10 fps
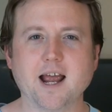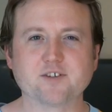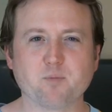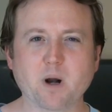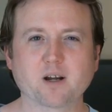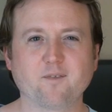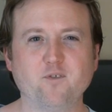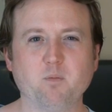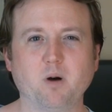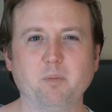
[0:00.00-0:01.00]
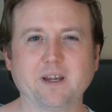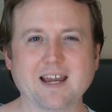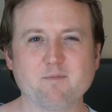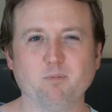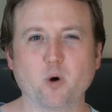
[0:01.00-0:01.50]
As American football
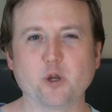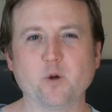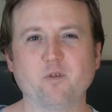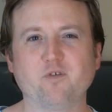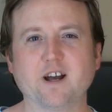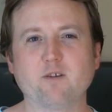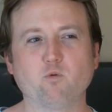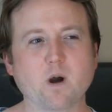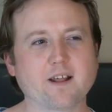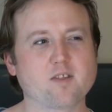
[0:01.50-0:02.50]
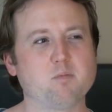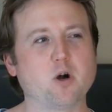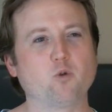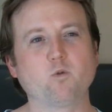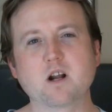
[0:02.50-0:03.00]
became more unified, running the
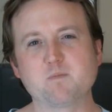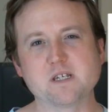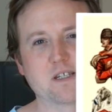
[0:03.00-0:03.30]
ball rugby